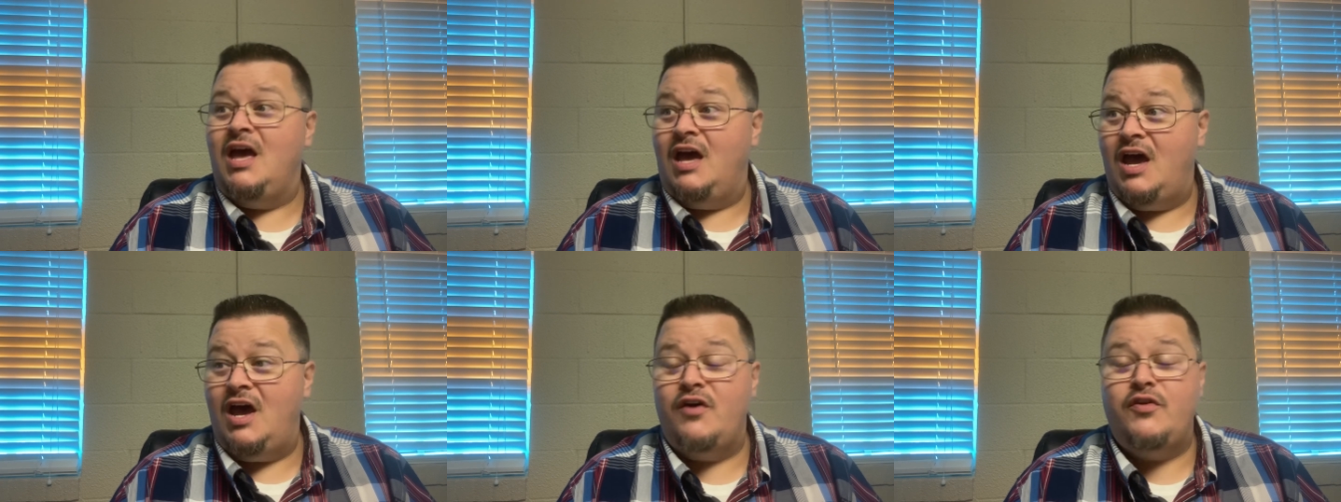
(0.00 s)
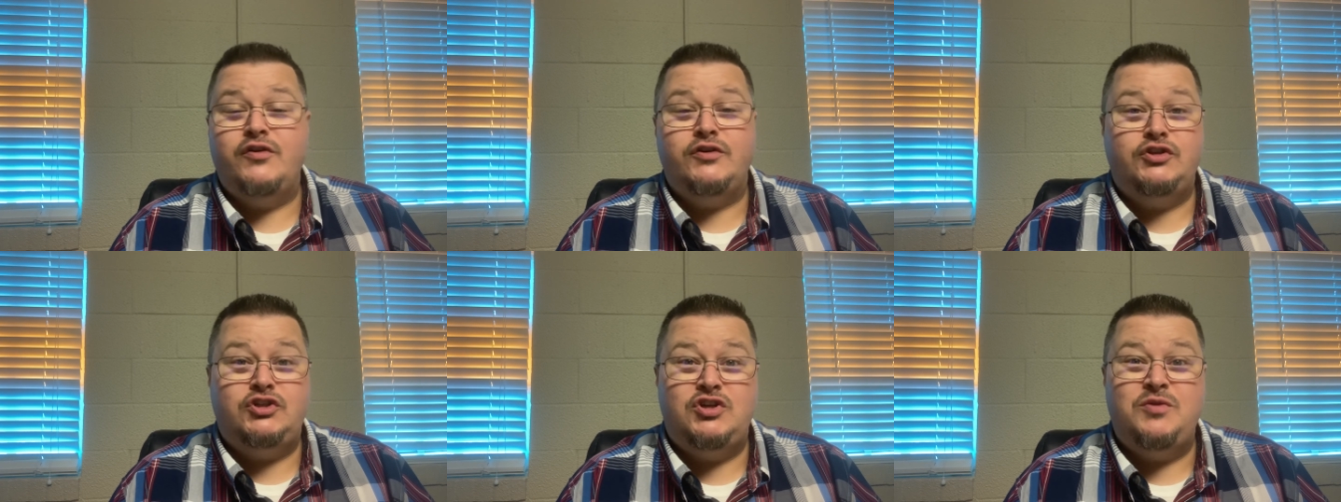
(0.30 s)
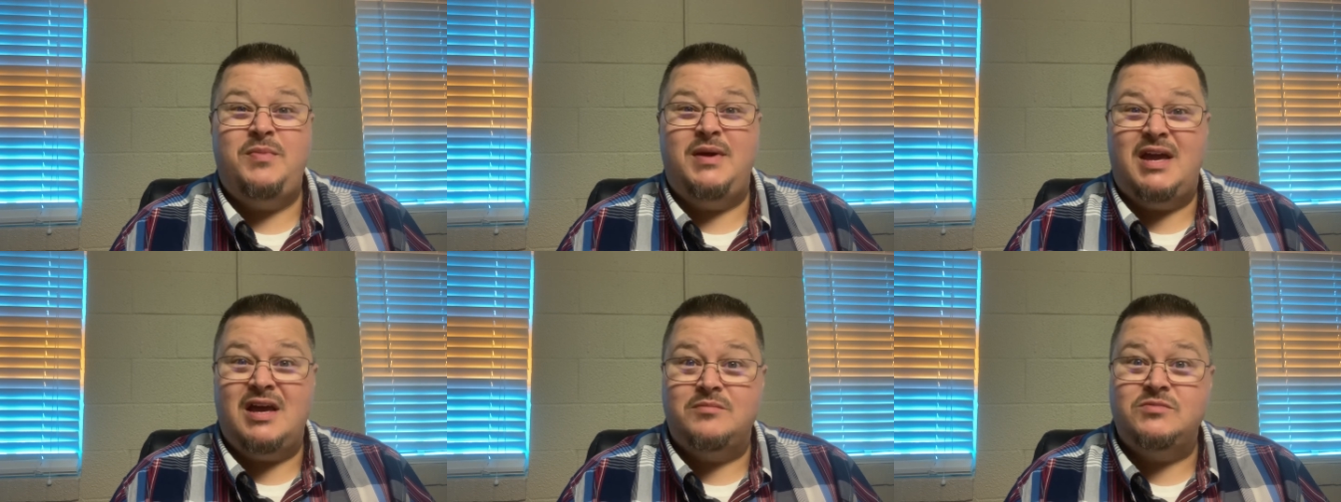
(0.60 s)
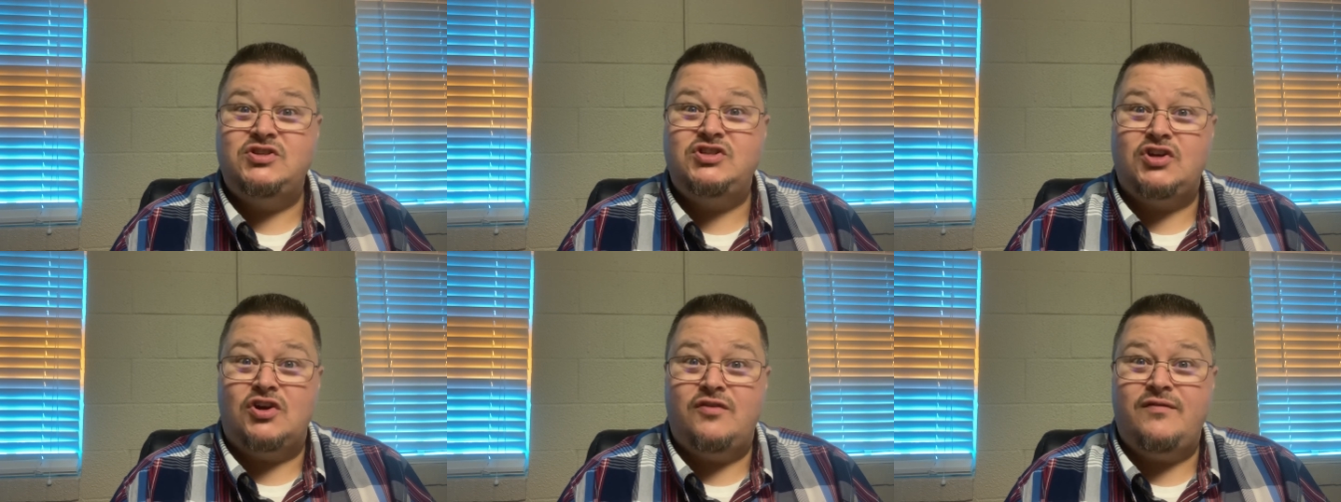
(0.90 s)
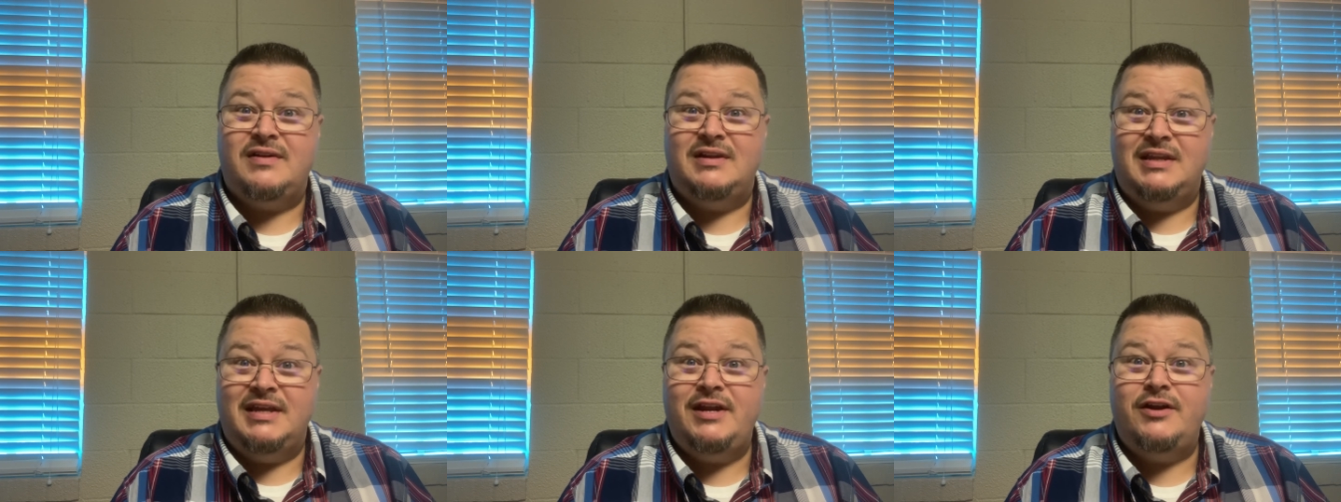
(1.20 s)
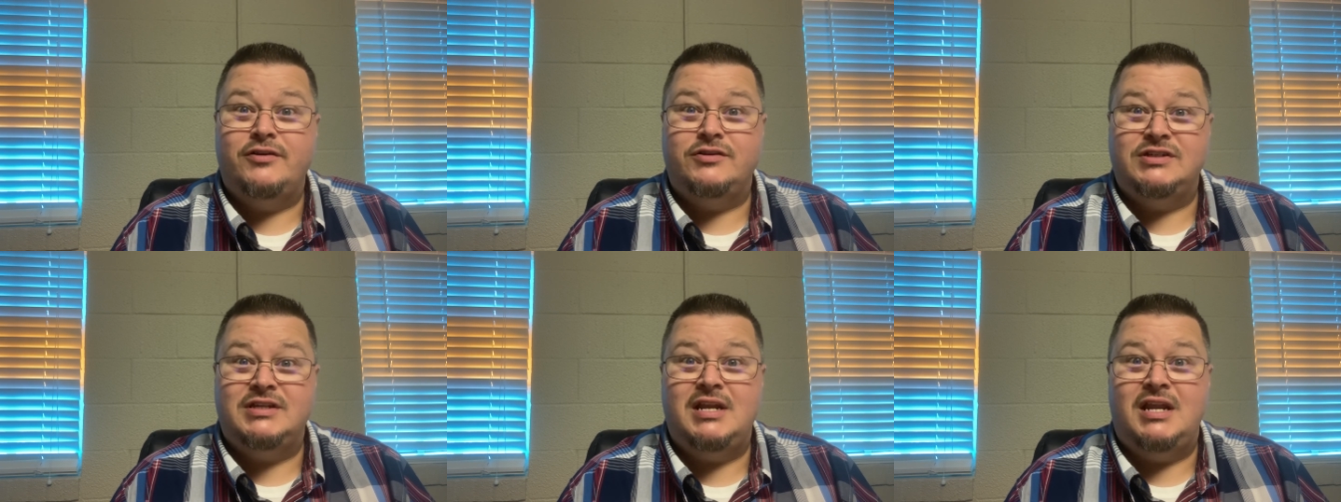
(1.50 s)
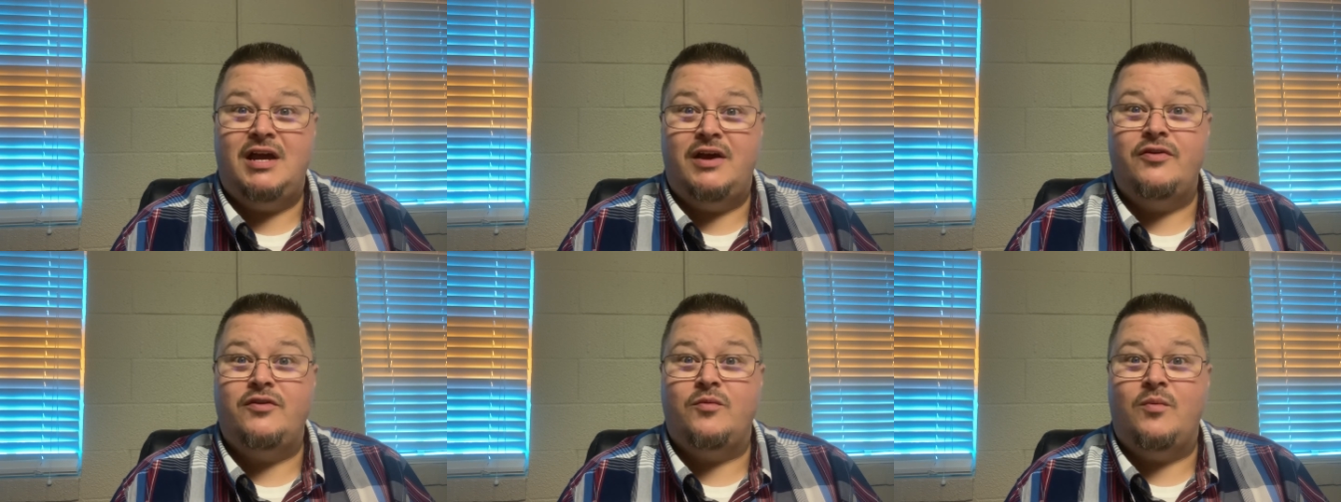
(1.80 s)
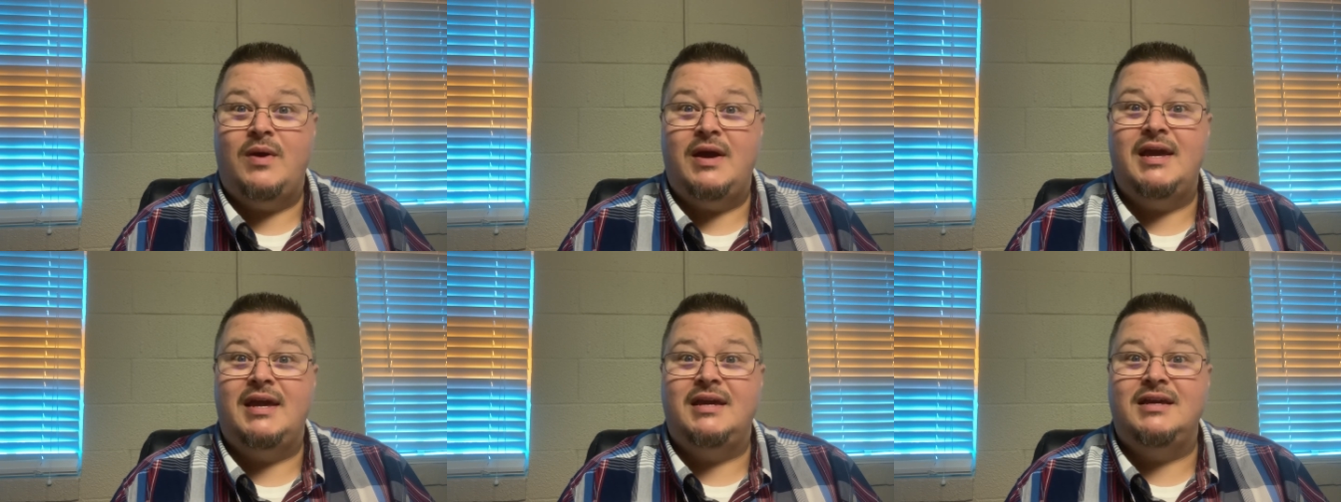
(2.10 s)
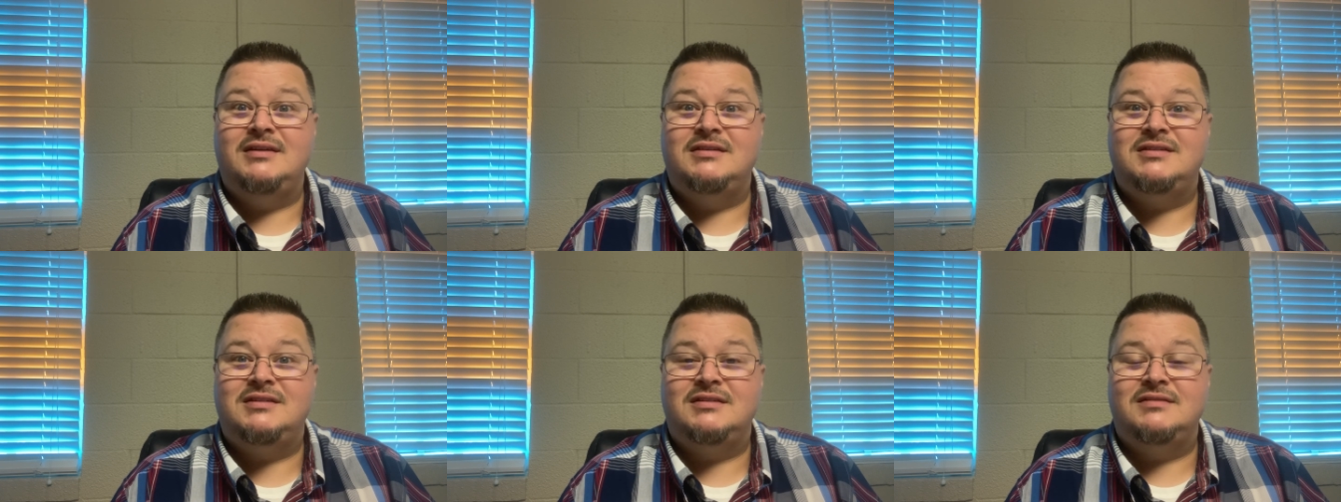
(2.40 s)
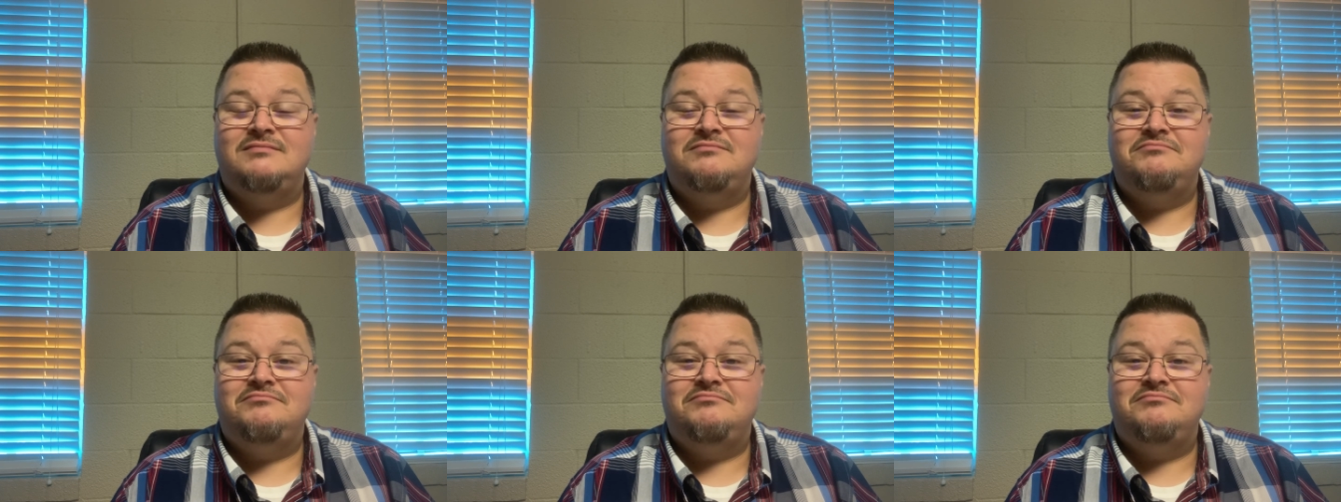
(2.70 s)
others to become servant leaders in other ways.